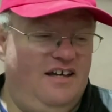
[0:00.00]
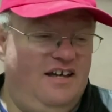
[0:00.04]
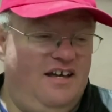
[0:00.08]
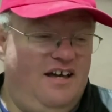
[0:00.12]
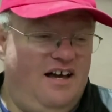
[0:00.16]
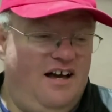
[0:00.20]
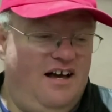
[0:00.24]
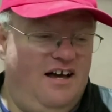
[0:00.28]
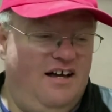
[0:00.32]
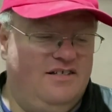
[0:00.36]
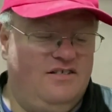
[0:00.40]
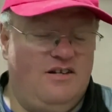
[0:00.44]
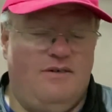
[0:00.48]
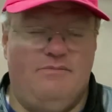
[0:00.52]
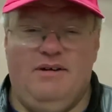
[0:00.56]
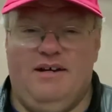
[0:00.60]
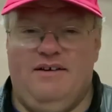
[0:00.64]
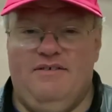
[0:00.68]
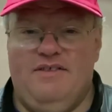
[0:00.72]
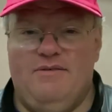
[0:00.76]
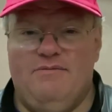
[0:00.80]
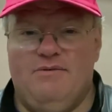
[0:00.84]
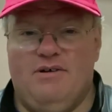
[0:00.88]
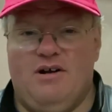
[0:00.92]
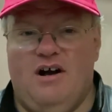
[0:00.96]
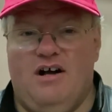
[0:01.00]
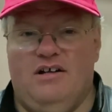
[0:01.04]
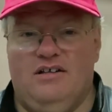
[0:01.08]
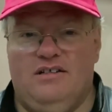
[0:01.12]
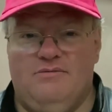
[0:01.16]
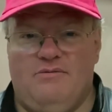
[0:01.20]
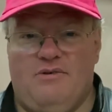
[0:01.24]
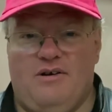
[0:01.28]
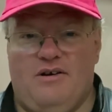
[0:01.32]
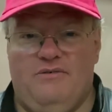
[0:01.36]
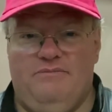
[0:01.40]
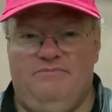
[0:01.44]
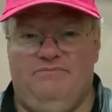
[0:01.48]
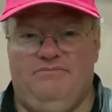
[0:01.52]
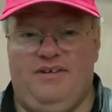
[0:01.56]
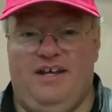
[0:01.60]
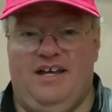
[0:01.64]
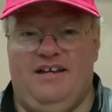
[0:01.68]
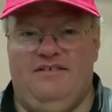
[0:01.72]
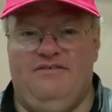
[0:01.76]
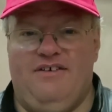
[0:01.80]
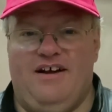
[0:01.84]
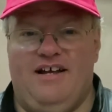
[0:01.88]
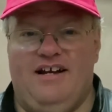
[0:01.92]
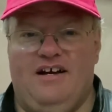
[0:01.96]
So I'm going to give them a call tomorrow
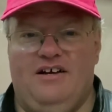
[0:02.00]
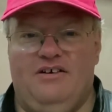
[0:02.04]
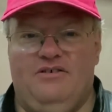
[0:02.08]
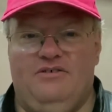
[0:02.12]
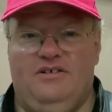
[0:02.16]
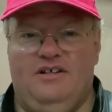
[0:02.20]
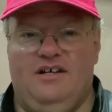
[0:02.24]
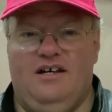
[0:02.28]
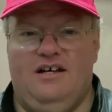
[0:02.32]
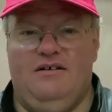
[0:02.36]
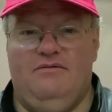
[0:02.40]
and find out